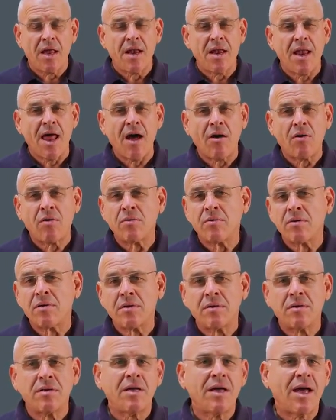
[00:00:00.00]
Now,
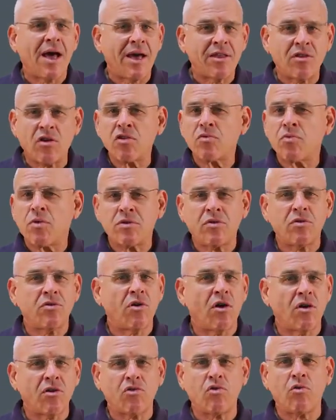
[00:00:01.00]
I don't want to
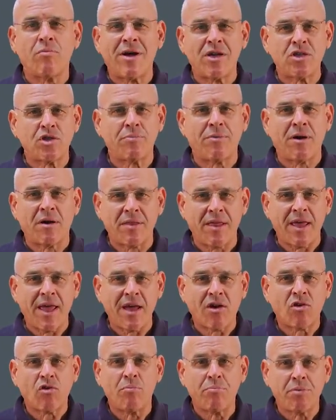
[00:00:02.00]
talk too much about the
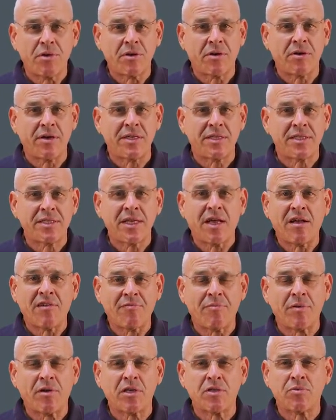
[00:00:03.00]
Hack computer
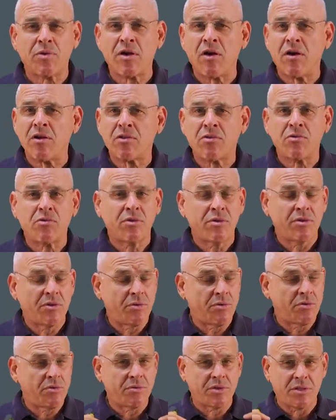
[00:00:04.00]
itself because we're going to,
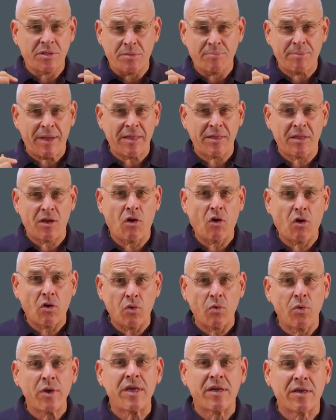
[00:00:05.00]
to spend a whole
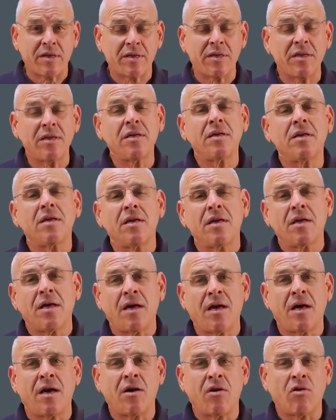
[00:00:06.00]
week
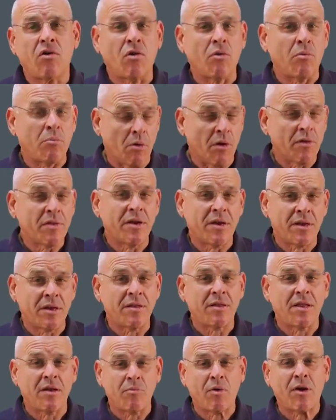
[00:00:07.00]
uh, or more
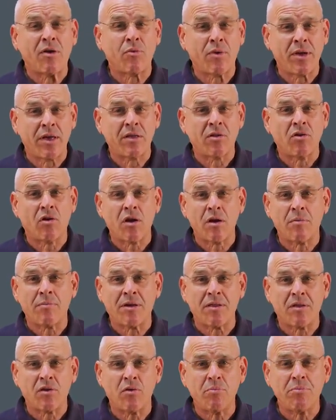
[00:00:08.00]
than, than one week talking
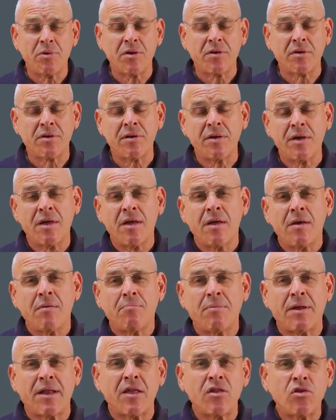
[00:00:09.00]
about the computer,
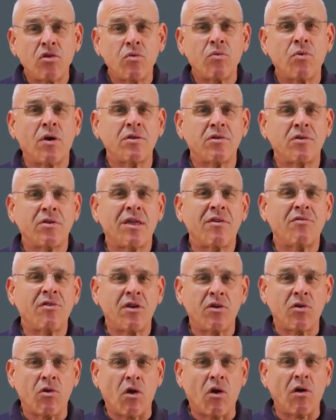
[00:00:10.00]
but I do want to give you
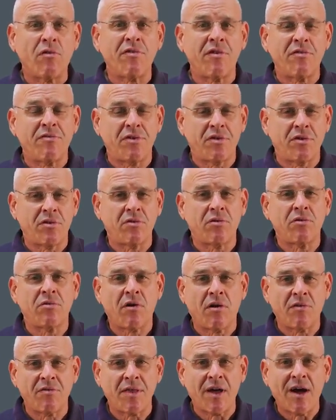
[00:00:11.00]
an overview
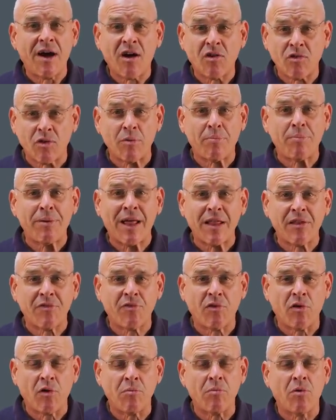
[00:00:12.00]
of the hardware
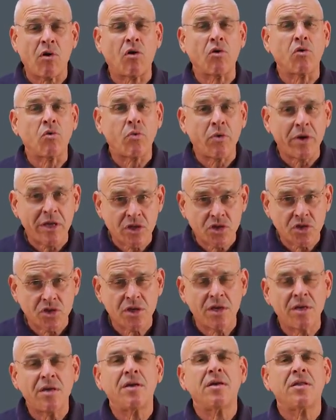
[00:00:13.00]
platform on which
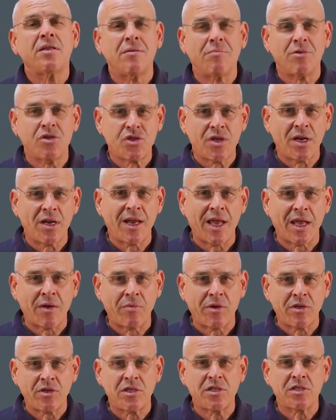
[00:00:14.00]
the machine
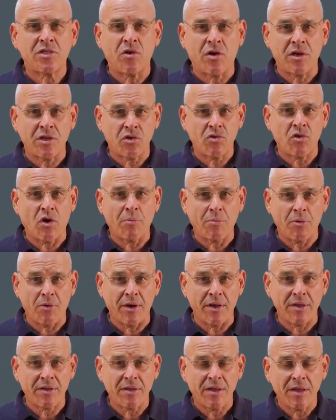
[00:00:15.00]
language is going to
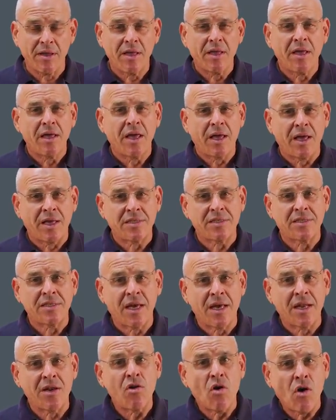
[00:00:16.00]
operate. As
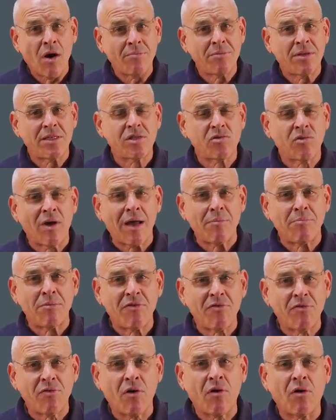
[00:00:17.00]
uh, Noam described
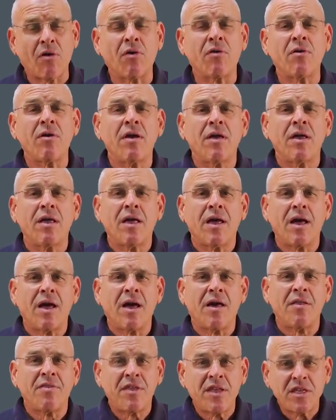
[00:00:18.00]
before,
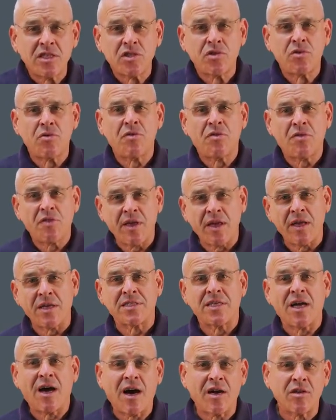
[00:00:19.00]
uh, these two things,
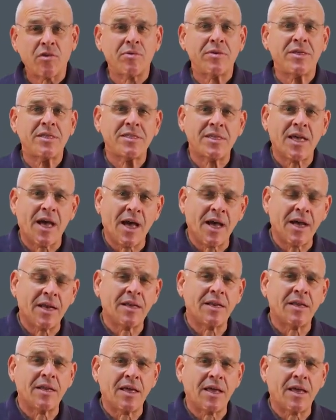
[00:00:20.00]
hardware
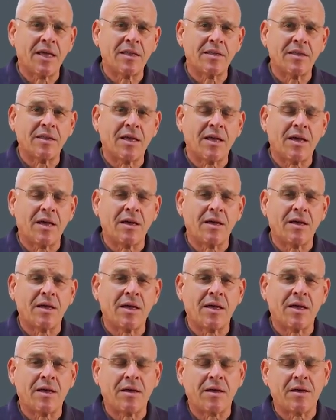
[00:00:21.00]
design and uh,
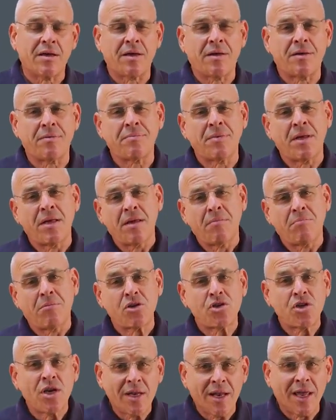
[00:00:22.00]
uh um,
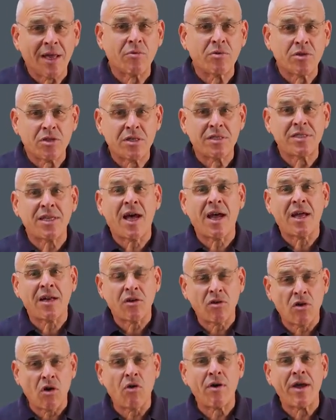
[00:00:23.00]
machine language
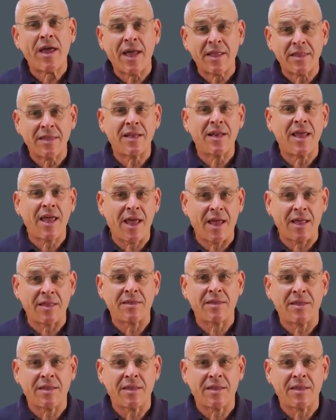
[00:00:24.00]
design, go hand in hand.